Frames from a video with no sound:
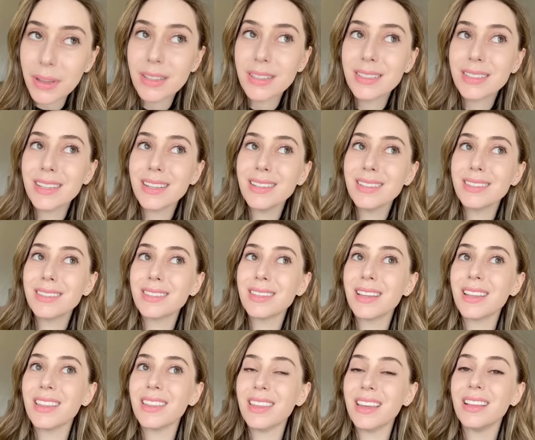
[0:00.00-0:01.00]
since
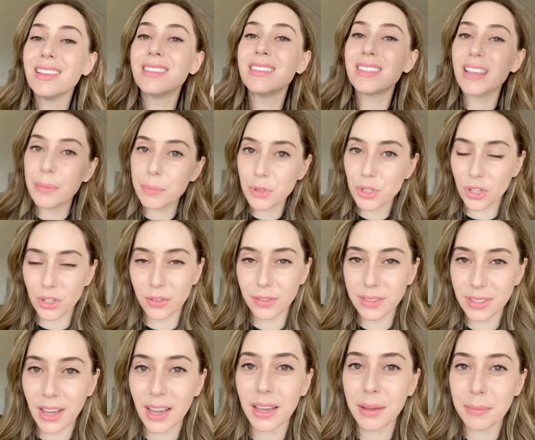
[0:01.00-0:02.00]
the inception of
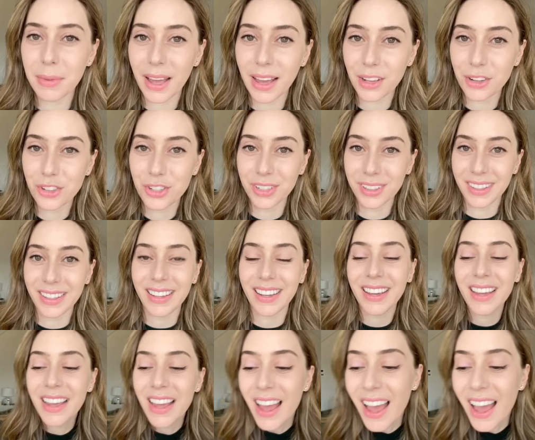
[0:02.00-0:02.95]
time, actually.